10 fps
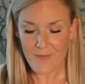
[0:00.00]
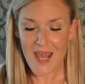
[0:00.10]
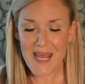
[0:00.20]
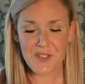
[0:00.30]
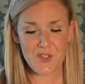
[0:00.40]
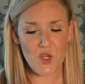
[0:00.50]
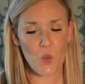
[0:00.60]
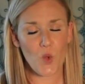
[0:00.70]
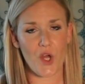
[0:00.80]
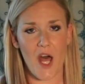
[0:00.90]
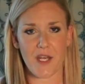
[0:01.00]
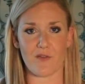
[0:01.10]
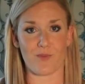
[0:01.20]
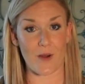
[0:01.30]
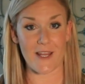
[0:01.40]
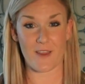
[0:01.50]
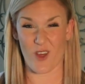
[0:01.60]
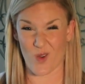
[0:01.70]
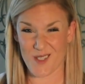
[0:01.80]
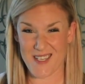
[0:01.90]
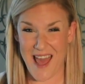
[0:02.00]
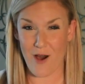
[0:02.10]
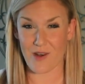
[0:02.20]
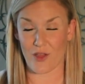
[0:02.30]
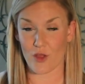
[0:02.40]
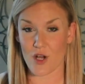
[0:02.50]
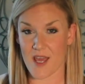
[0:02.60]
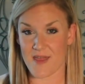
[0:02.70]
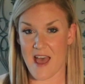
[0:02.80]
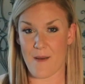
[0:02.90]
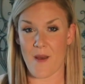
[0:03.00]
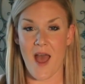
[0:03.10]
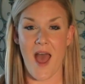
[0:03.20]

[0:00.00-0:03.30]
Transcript: And so we'll kind of break those down and look at them